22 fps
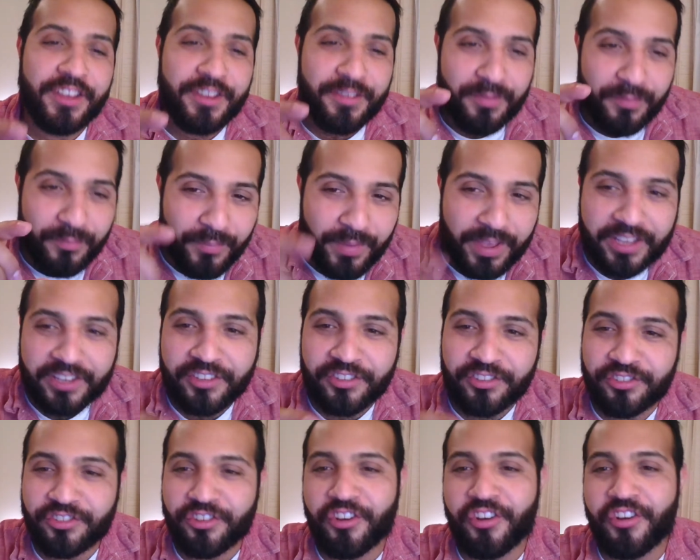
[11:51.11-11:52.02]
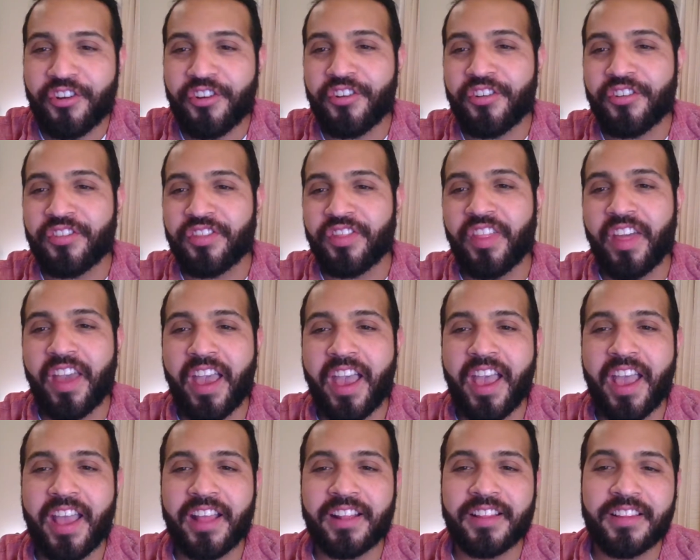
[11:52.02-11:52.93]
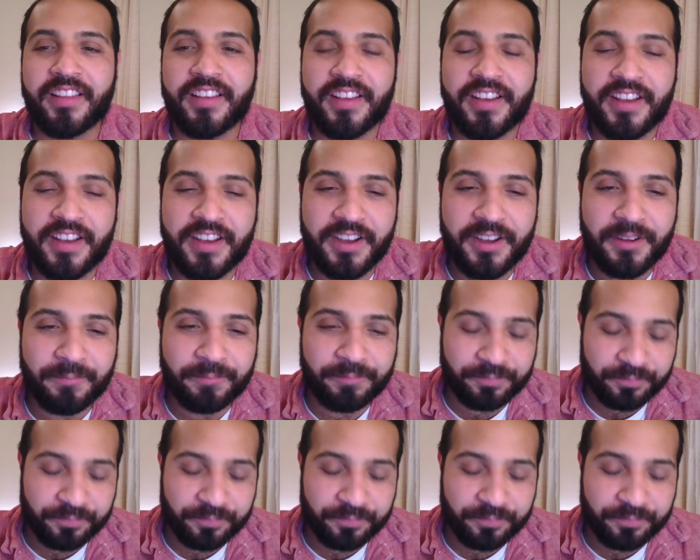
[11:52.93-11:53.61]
Make sure that that